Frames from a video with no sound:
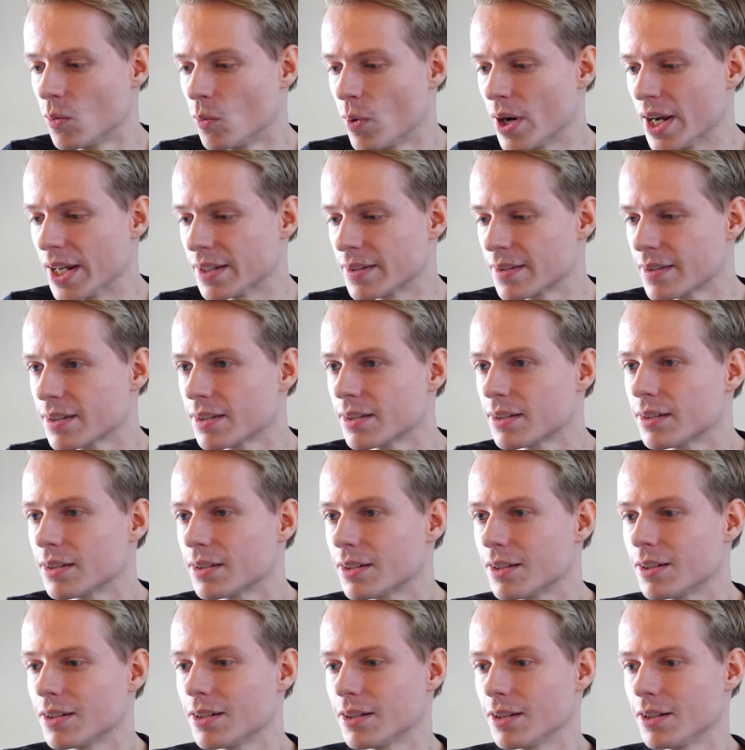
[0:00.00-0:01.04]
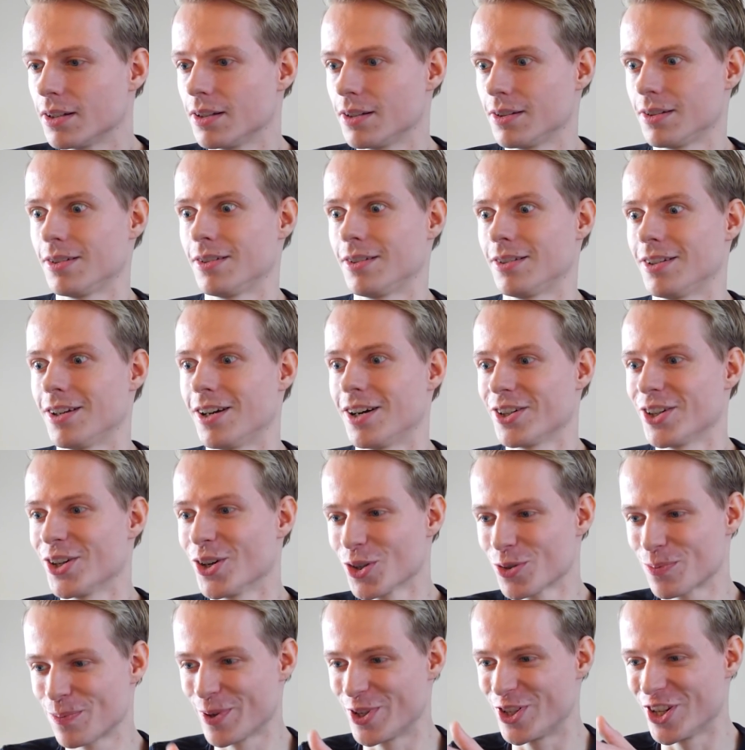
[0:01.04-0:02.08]
Wait, are
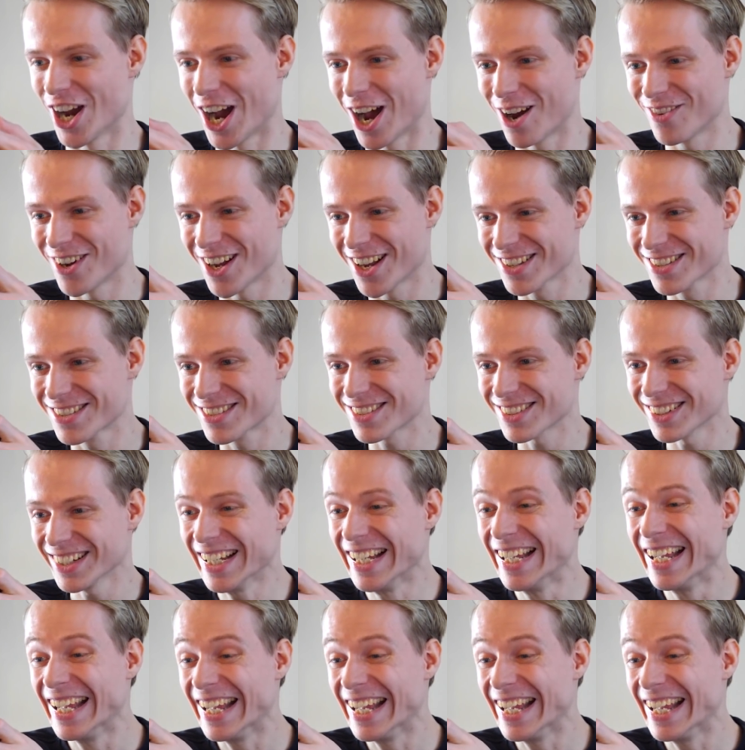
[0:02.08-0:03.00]
those pajamas?